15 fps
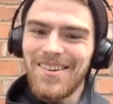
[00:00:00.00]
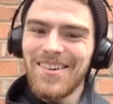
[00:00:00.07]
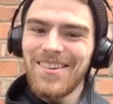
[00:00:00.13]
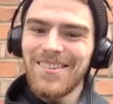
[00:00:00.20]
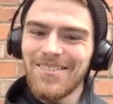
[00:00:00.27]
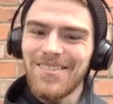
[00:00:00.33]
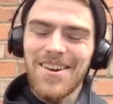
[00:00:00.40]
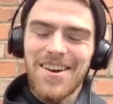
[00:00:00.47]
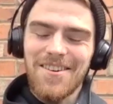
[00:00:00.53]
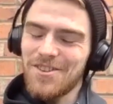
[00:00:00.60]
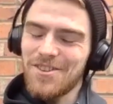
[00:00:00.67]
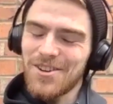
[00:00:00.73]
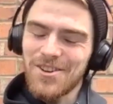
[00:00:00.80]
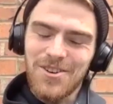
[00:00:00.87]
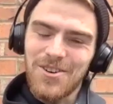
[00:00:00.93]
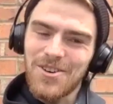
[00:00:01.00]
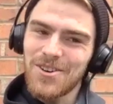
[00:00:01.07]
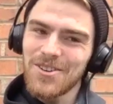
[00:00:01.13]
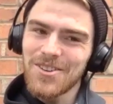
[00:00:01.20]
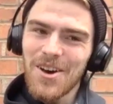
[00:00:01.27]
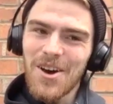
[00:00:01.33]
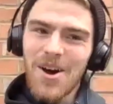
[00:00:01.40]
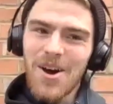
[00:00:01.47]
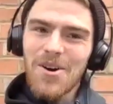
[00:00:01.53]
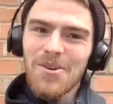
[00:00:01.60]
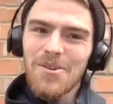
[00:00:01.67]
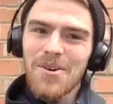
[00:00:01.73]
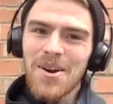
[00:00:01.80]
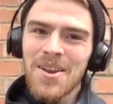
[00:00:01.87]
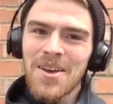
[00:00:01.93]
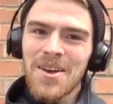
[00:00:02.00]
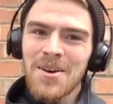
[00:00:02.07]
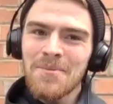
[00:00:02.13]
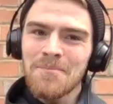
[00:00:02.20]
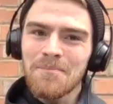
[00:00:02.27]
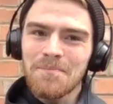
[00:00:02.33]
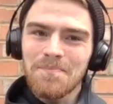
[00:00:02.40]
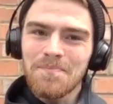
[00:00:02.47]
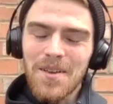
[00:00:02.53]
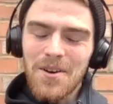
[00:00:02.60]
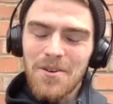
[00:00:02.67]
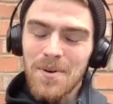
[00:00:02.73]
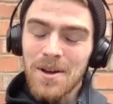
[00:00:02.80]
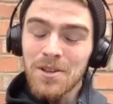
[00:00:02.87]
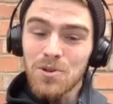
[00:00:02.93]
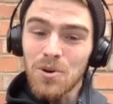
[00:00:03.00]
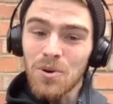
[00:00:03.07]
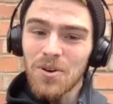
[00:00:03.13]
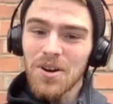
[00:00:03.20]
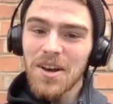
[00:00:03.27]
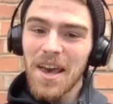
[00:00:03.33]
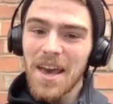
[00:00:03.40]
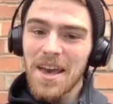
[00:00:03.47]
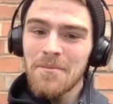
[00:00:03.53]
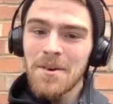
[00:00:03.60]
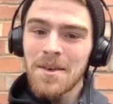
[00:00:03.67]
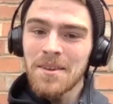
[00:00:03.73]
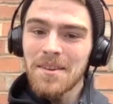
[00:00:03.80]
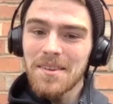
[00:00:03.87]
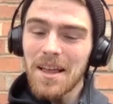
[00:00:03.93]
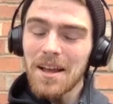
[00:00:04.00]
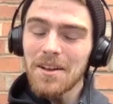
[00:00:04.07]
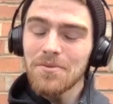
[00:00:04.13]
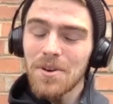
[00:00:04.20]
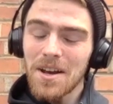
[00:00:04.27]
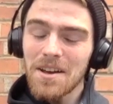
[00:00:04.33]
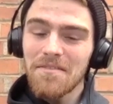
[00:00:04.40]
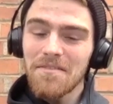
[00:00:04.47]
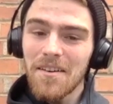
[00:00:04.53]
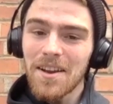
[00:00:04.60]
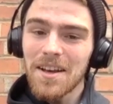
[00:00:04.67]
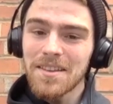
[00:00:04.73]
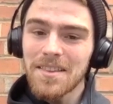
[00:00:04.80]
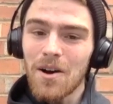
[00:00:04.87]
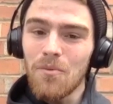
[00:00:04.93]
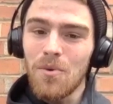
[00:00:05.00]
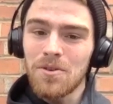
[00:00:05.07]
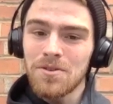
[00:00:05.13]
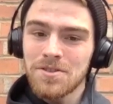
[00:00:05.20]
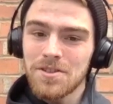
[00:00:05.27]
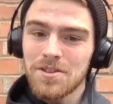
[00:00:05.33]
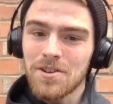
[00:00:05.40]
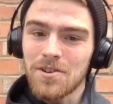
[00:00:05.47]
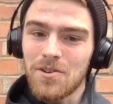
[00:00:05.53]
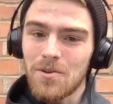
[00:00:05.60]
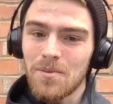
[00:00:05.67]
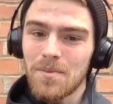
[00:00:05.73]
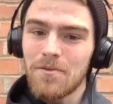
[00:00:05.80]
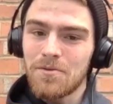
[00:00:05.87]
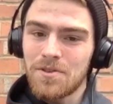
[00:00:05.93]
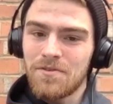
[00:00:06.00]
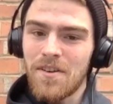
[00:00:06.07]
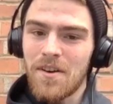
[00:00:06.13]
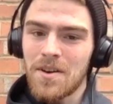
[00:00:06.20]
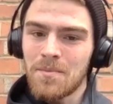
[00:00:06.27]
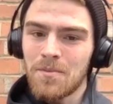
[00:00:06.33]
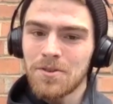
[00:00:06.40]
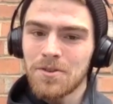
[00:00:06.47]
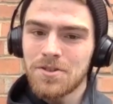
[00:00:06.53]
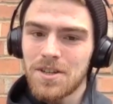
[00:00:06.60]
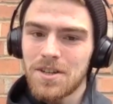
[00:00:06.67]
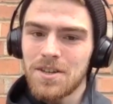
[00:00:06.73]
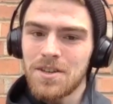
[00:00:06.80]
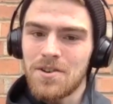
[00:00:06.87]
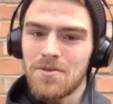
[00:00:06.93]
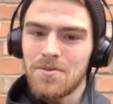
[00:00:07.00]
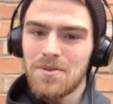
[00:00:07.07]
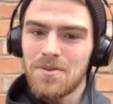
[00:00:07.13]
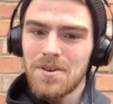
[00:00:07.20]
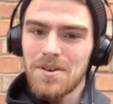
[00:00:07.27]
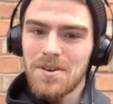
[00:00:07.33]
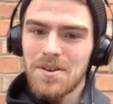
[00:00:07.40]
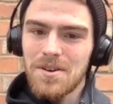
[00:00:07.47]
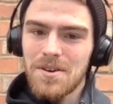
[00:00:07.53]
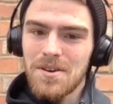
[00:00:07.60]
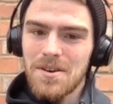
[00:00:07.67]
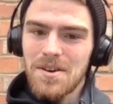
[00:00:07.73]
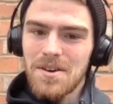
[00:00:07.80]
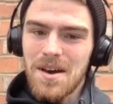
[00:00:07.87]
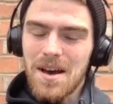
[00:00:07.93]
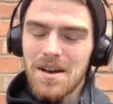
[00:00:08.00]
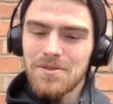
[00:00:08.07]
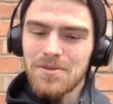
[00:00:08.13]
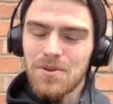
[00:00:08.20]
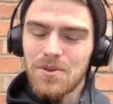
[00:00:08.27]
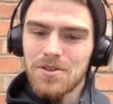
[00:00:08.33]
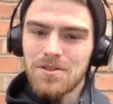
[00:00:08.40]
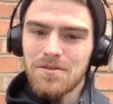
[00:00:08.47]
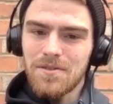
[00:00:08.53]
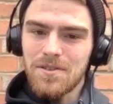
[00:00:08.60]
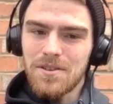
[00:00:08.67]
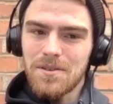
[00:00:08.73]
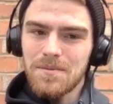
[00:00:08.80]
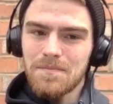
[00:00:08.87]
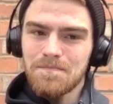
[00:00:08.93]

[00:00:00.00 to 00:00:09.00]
whatever they're called. When Dunk came in, that's what I felt like that was to the club. It was very much a sort of a